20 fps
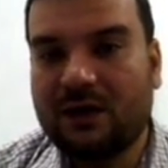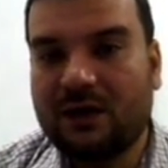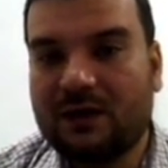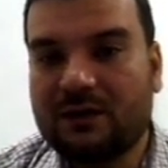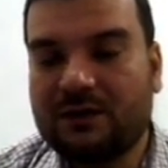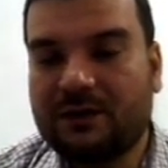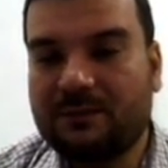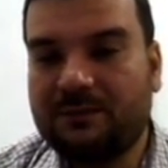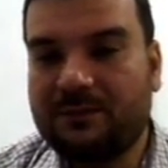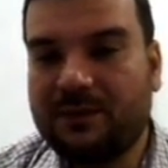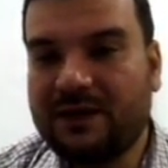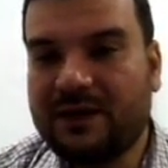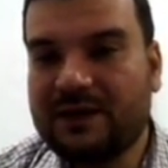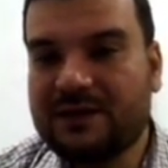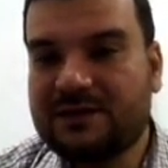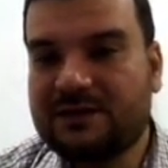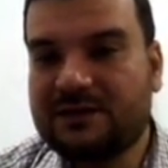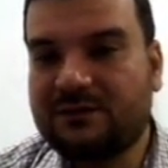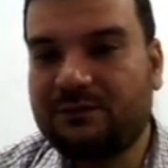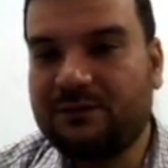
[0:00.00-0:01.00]
The
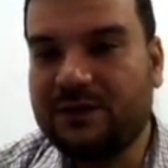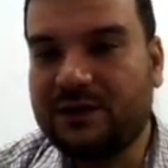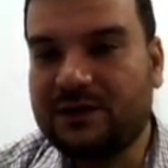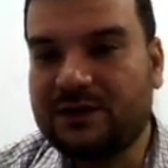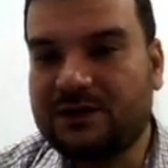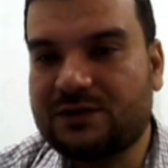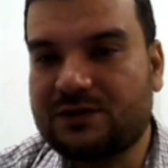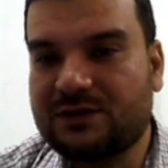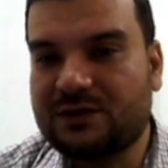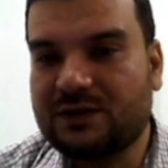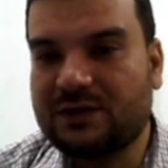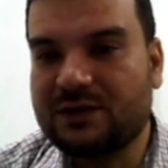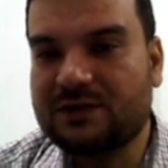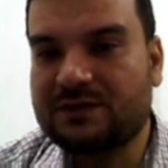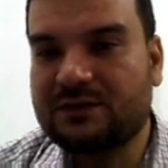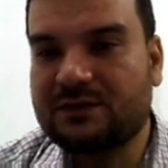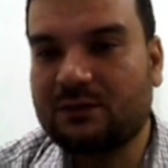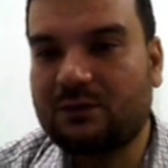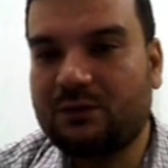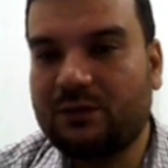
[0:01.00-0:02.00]
biggest fish
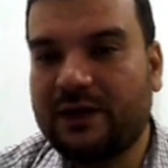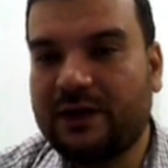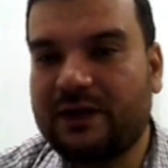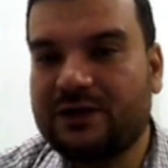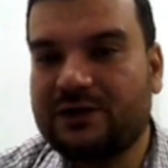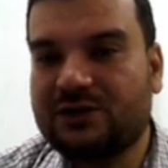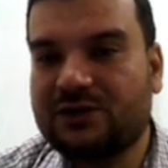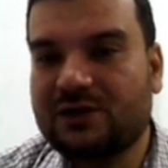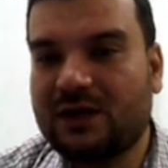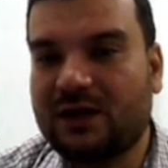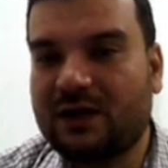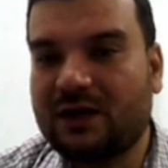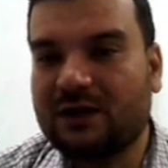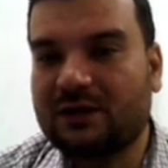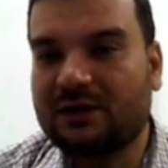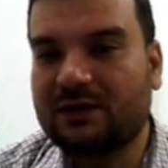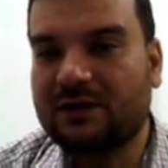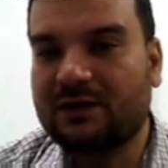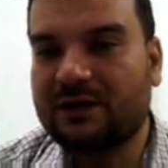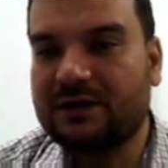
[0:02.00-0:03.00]
is the whale
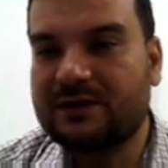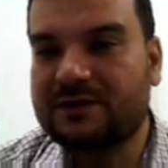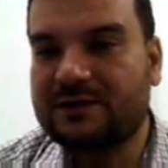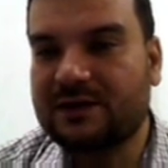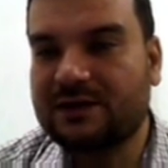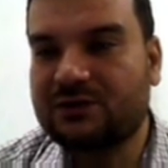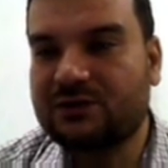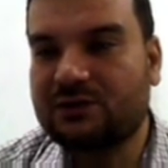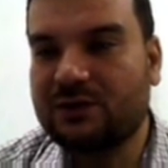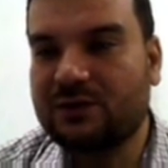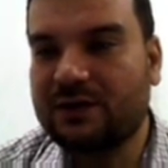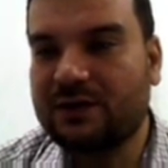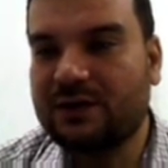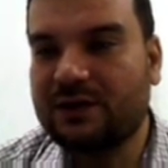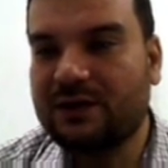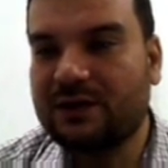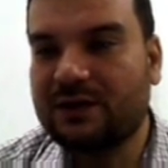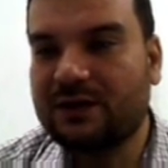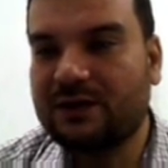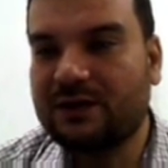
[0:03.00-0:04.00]
shark. It's
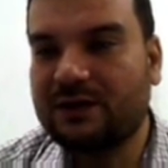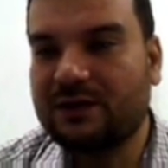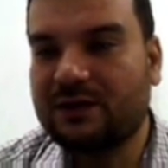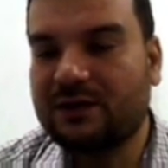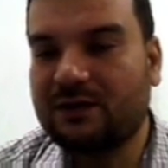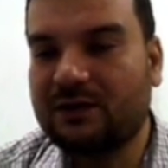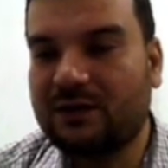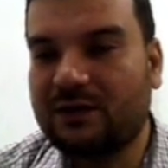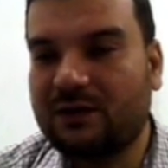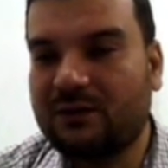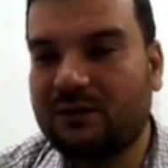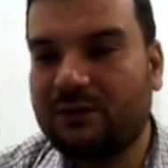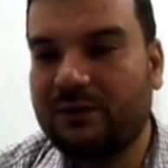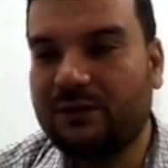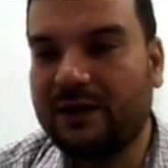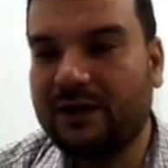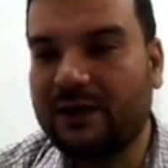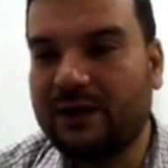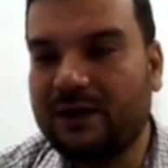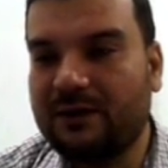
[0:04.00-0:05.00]
actually not a
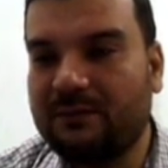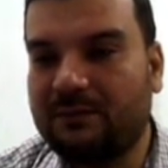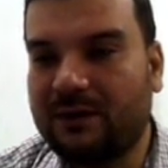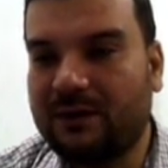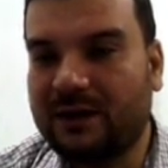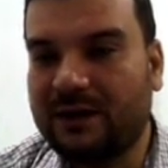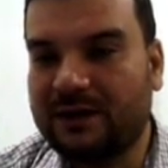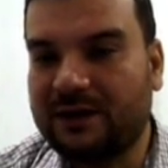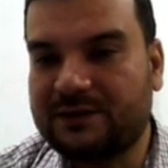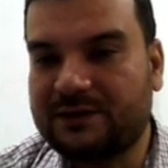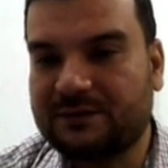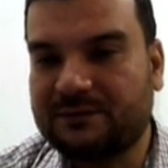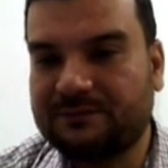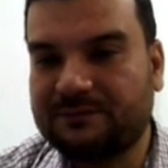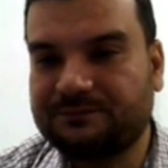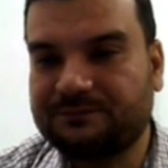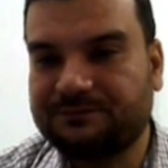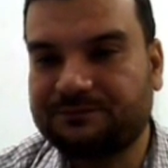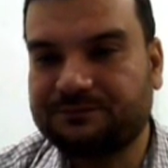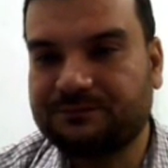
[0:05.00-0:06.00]
whale, but
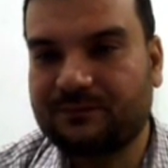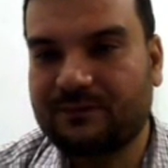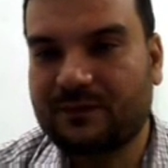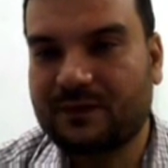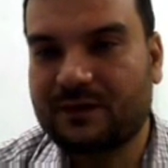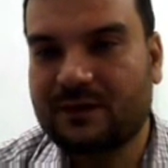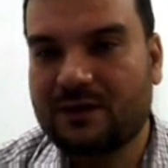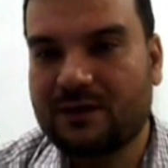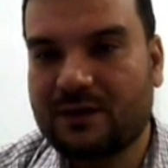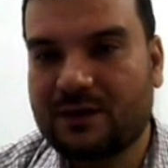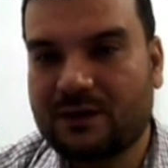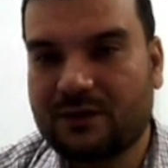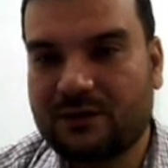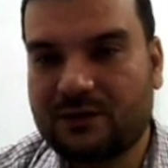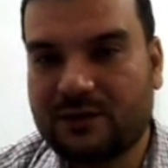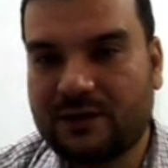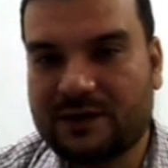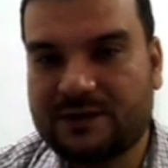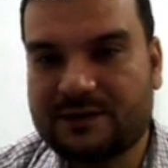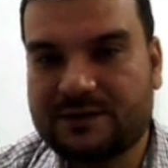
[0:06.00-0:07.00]

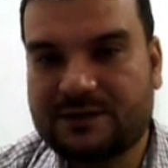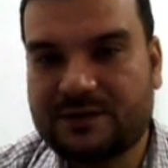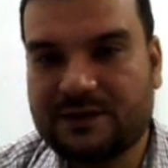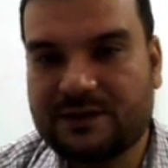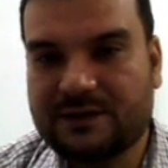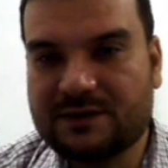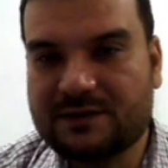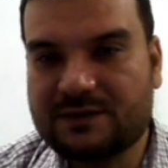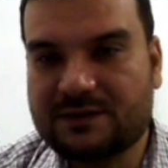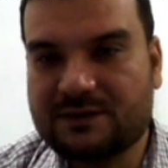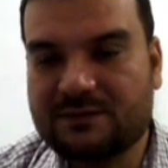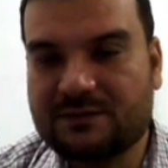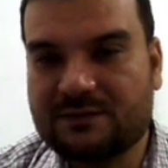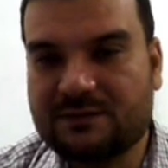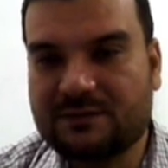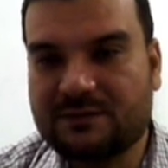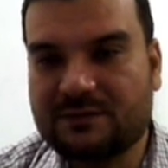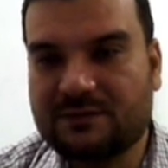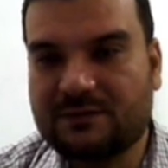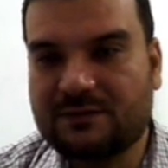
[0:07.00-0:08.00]
so you can see this
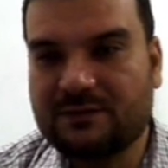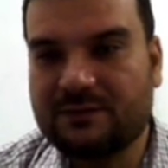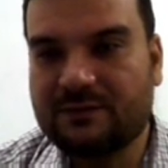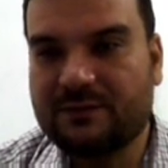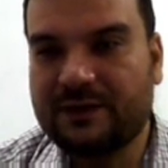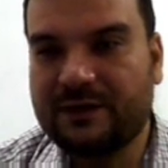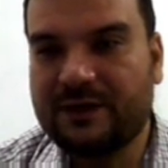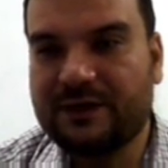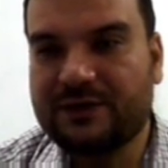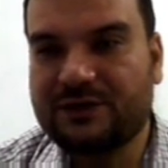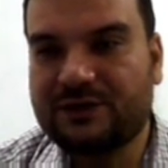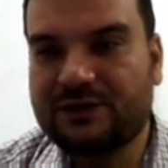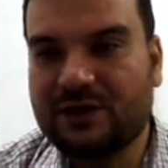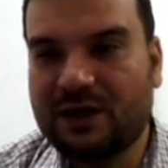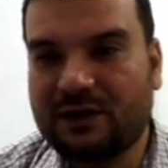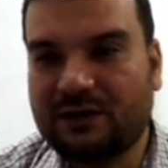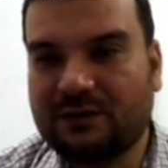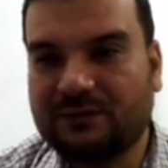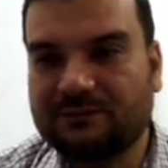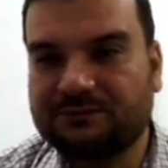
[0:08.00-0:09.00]
whale
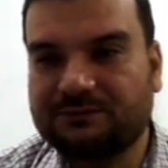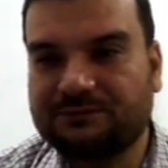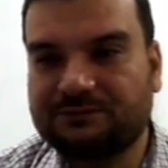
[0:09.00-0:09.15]
shark.